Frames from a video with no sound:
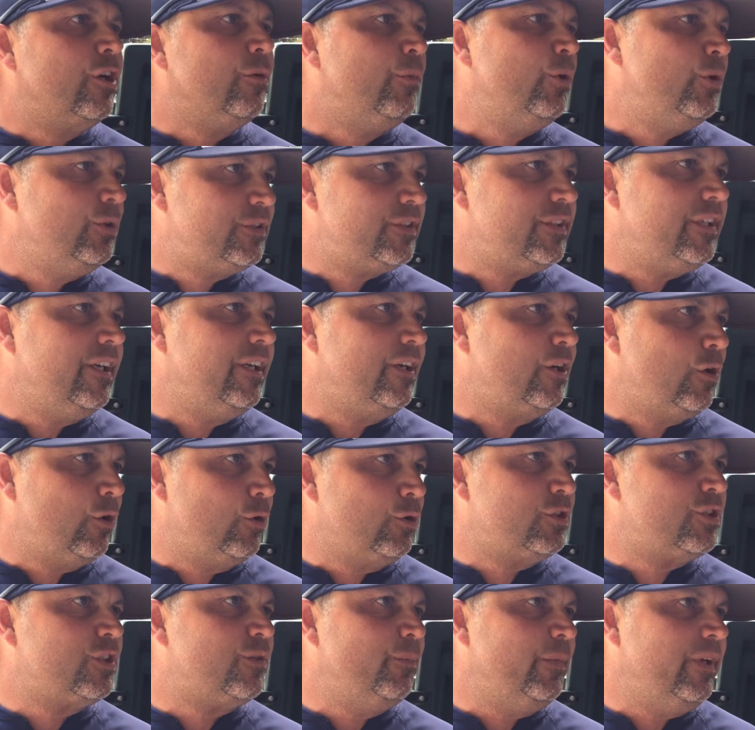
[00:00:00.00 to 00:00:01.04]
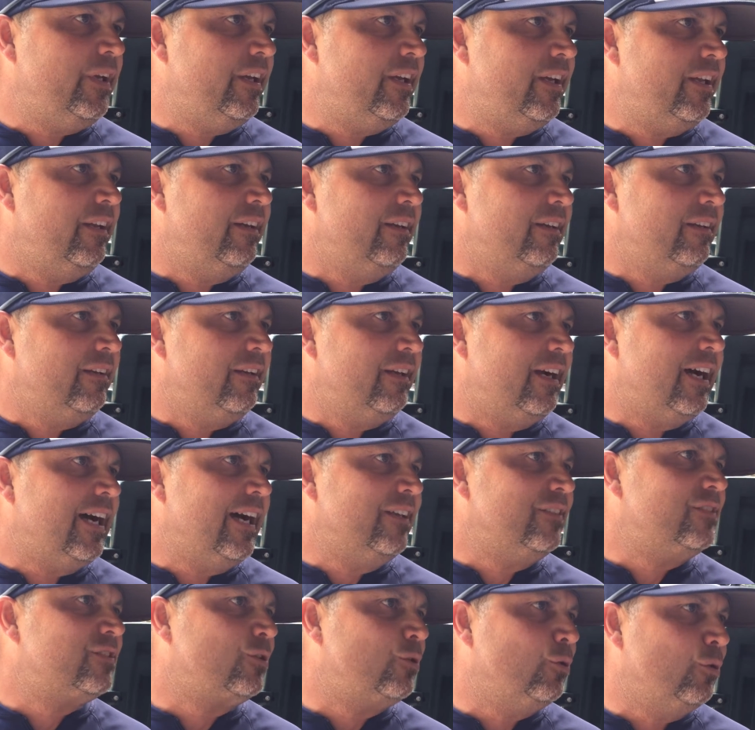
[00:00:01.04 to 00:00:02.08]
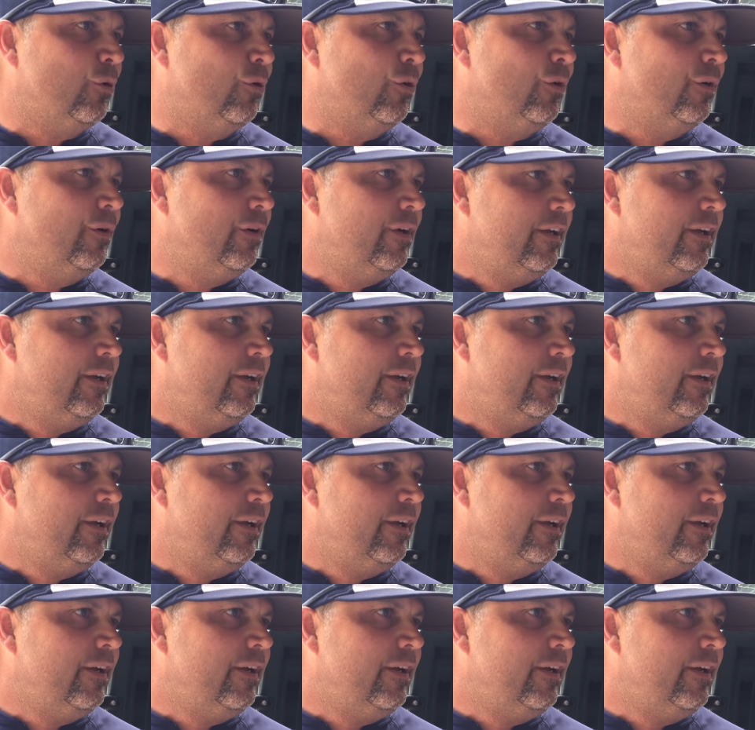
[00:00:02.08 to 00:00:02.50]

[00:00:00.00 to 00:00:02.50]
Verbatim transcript: Gabusi coached me in high school.